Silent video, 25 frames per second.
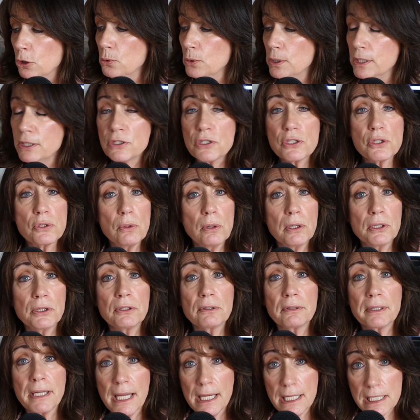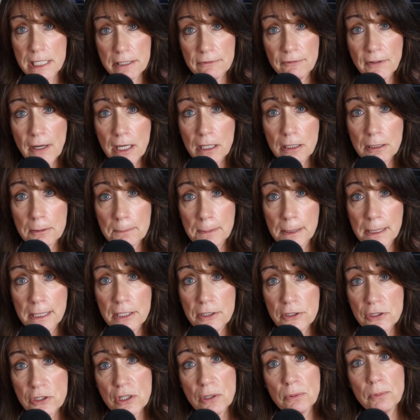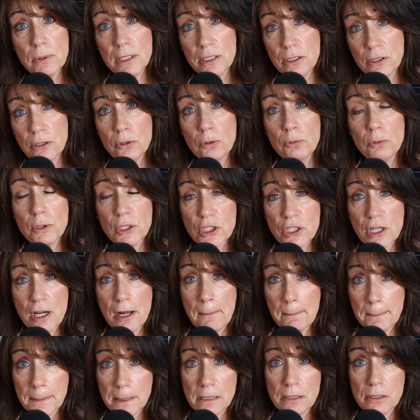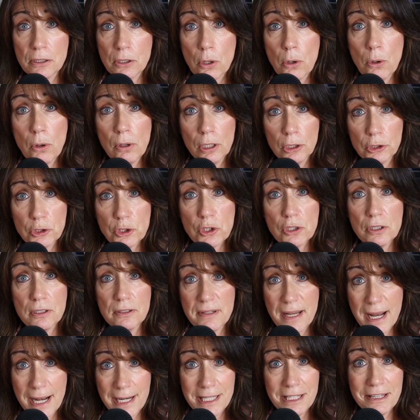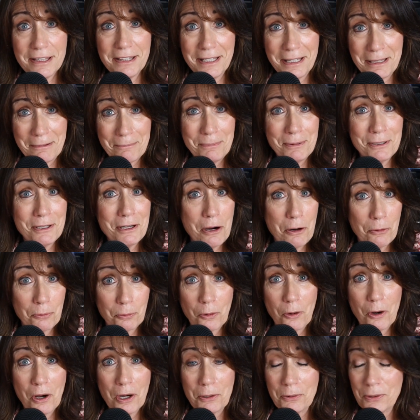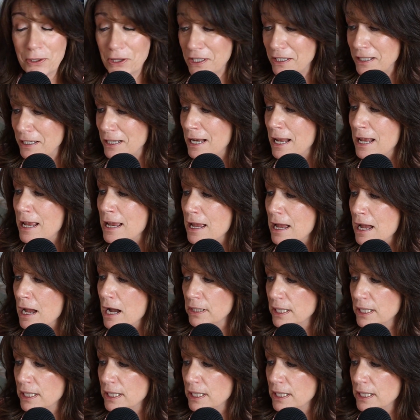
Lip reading: who installed their gas fireplace so we knew which company to call should anything go wrong with it,